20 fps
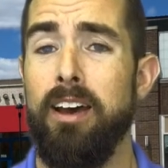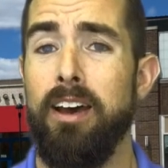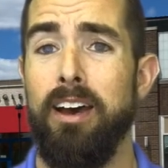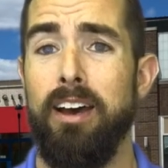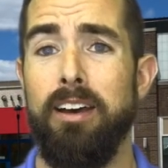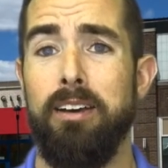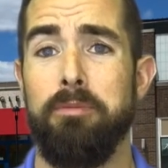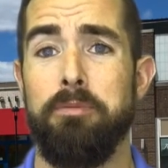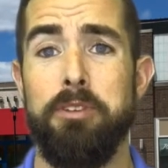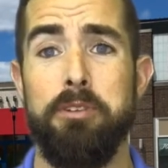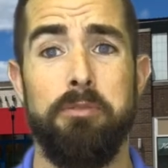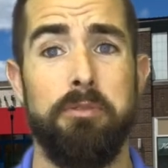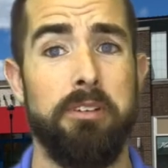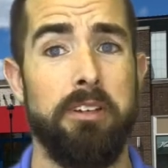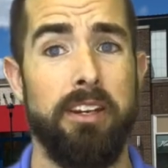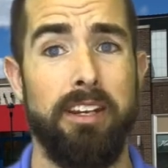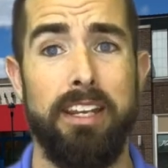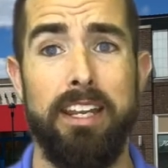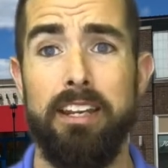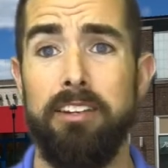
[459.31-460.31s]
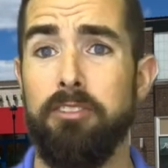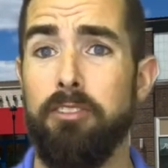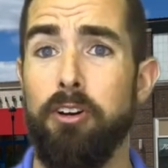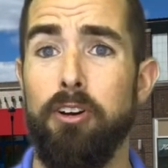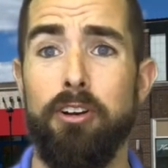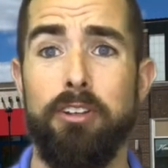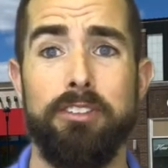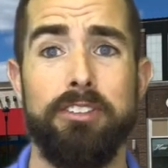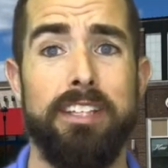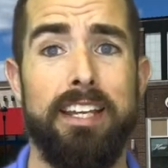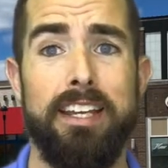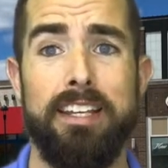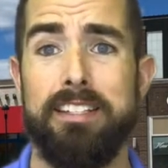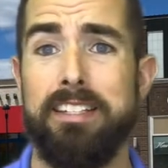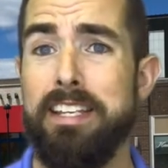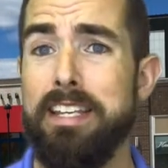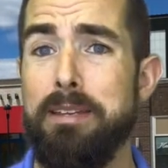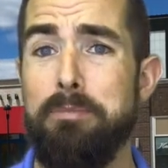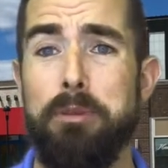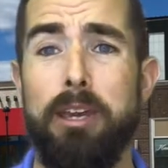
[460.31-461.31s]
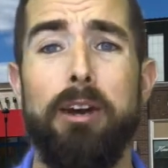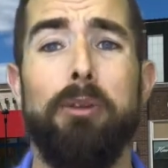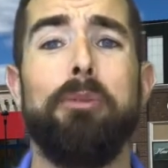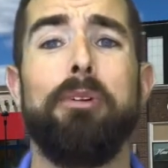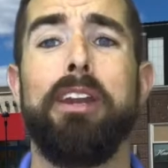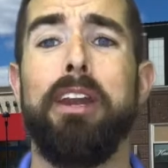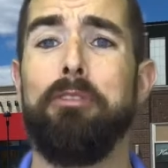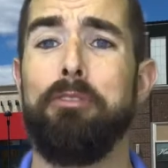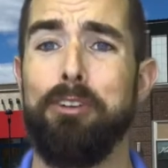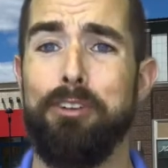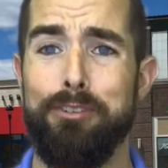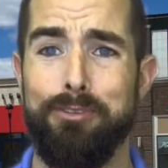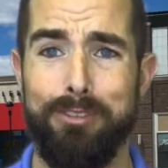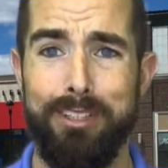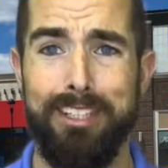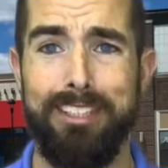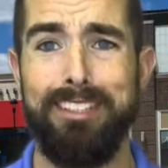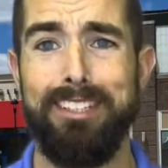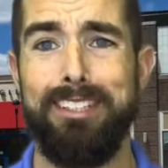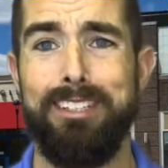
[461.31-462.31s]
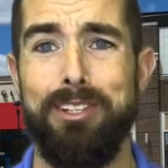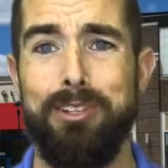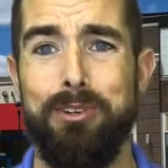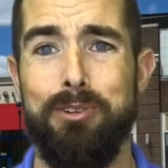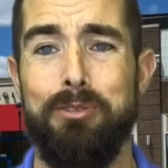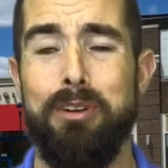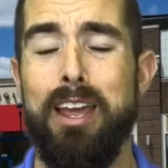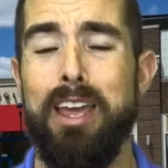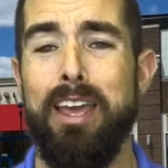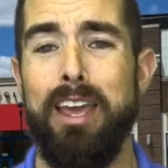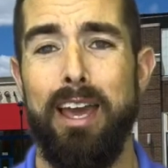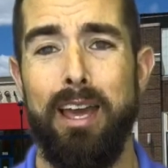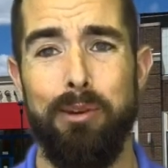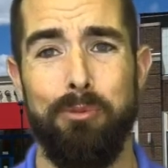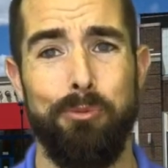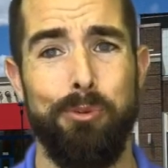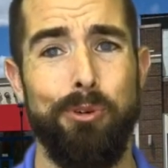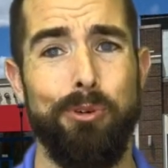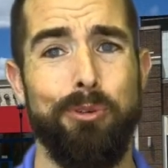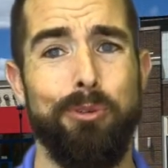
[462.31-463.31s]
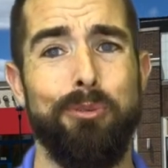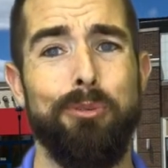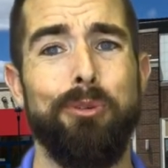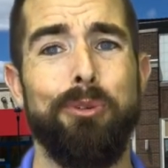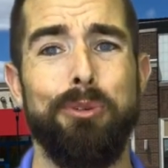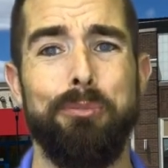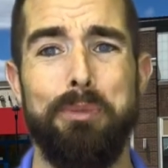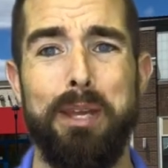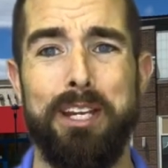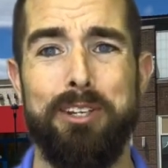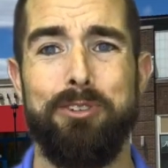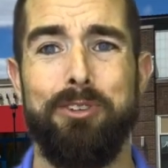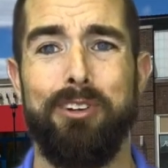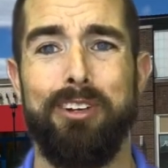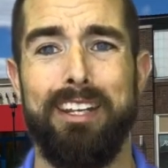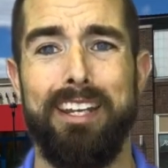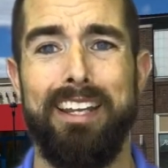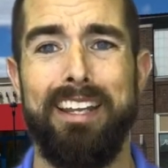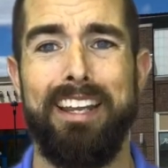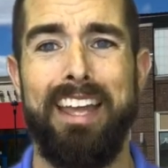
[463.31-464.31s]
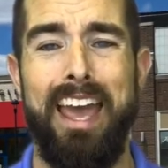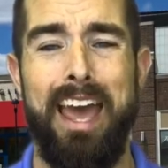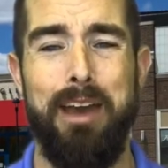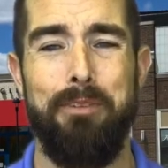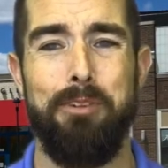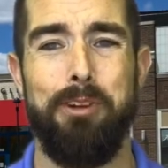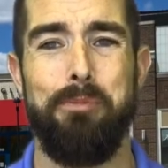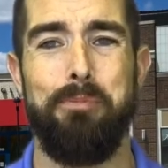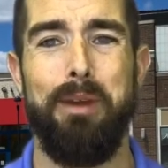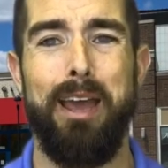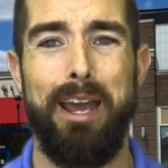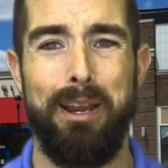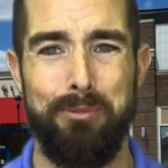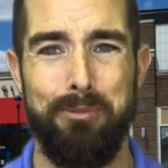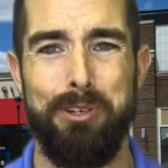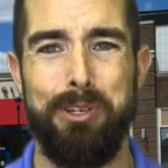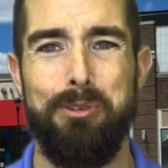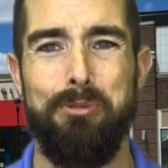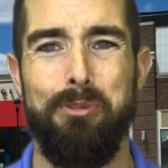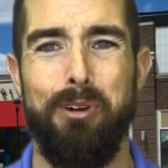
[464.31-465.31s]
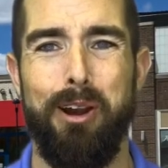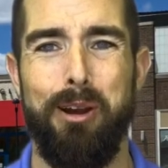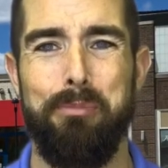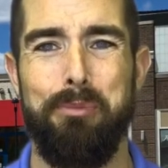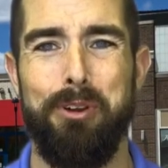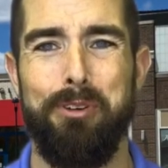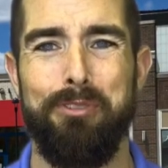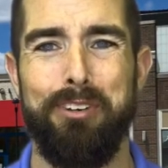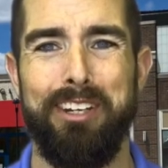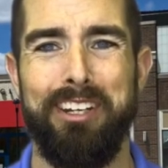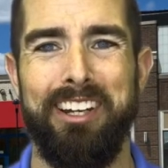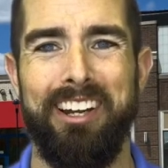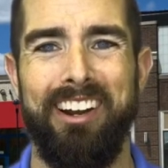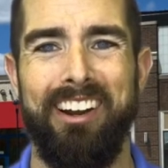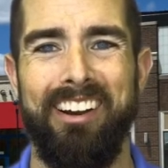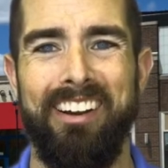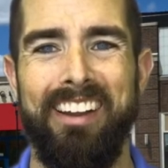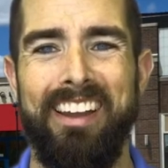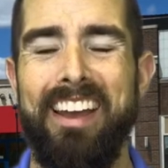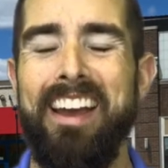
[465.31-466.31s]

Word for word: Uh, you can again call, text, email, whatever you need to do, and we'll, we'll make sure to have your back when you are moving here.